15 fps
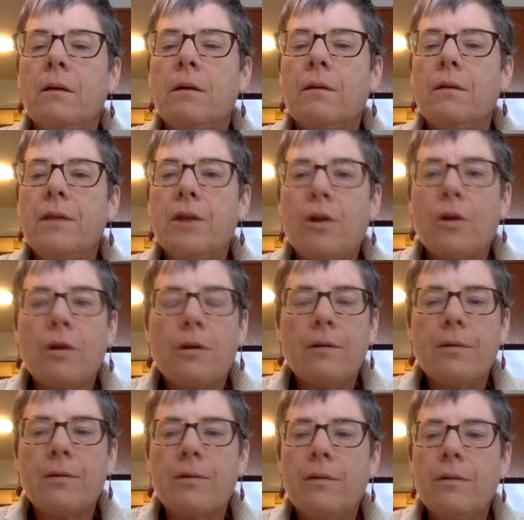the
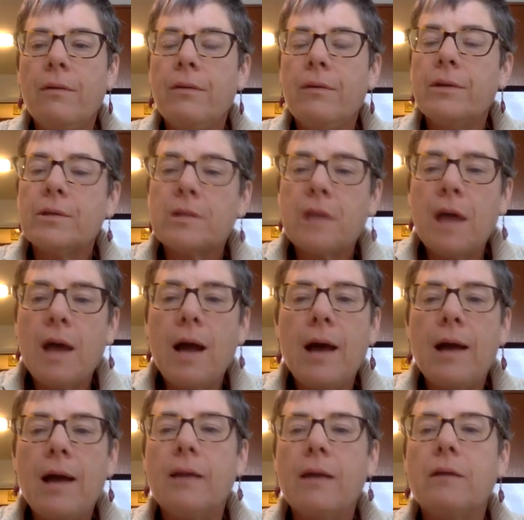earth, the
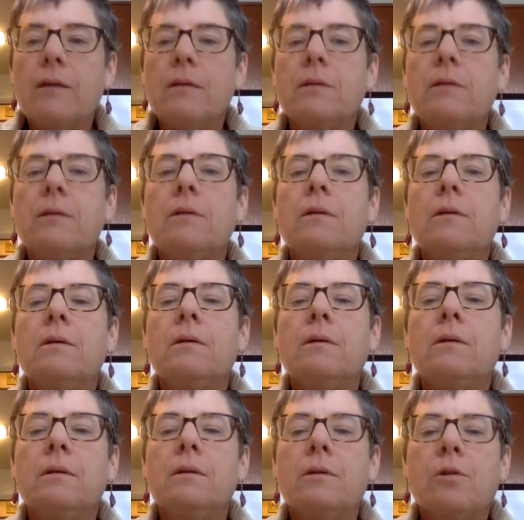sky,
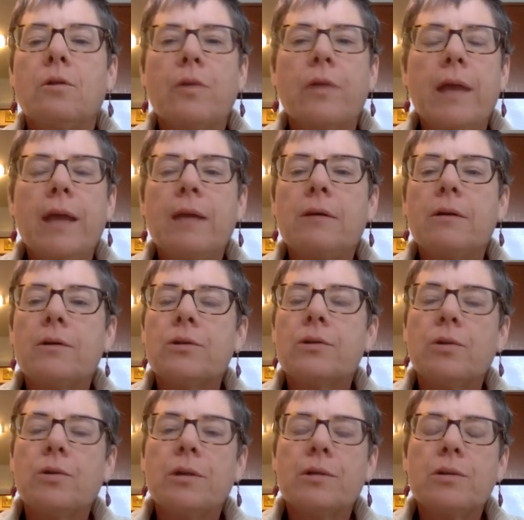creator,
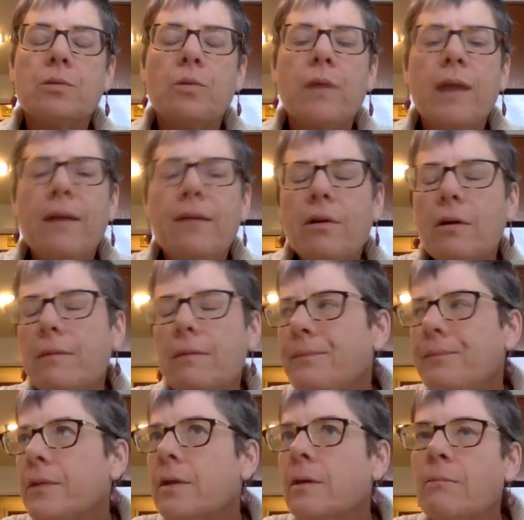source, whatever
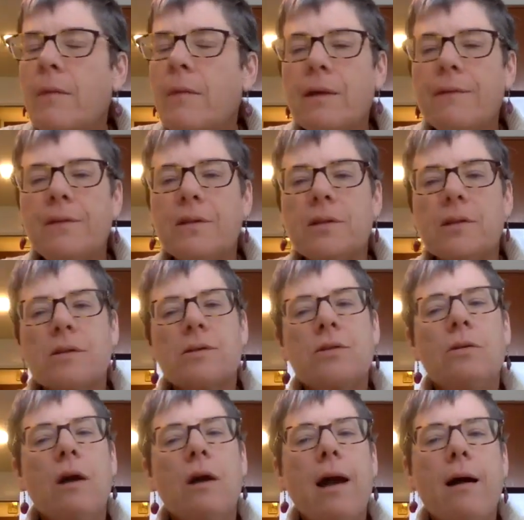metaphysics
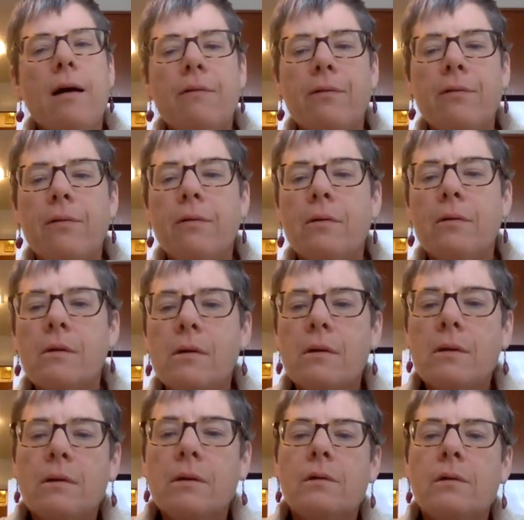you have,
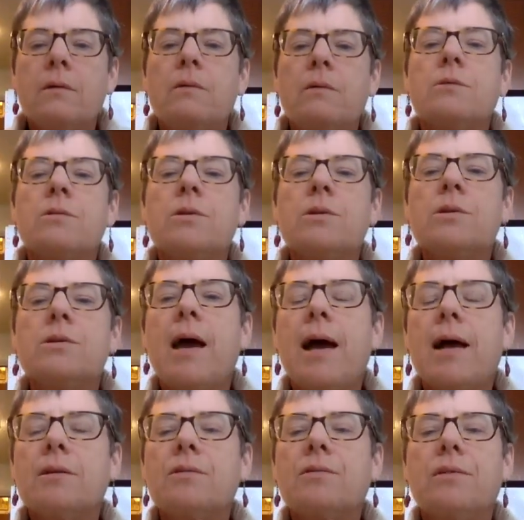just
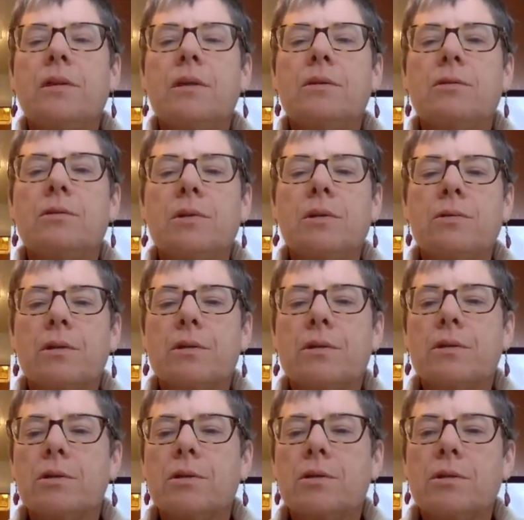ask for these
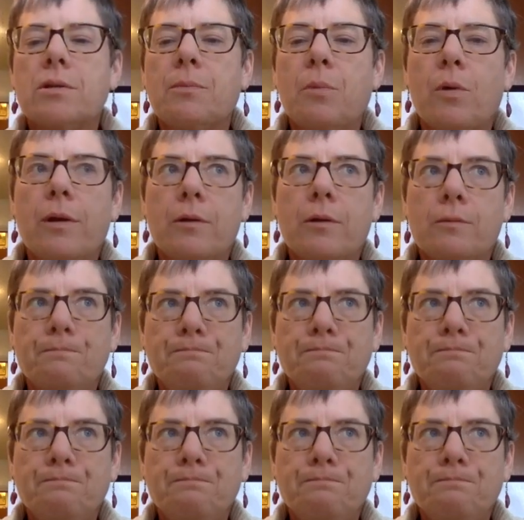resources to support you.